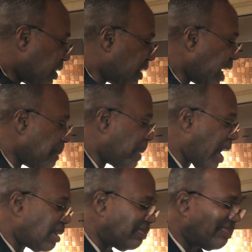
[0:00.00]
say
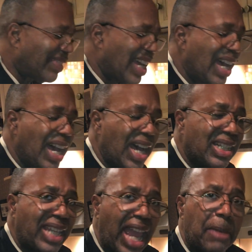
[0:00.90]
about a
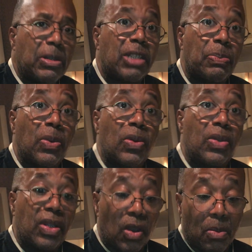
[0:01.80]

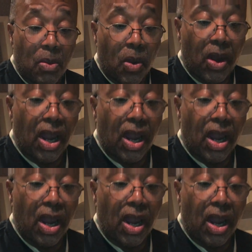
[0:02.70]
tablespoon or more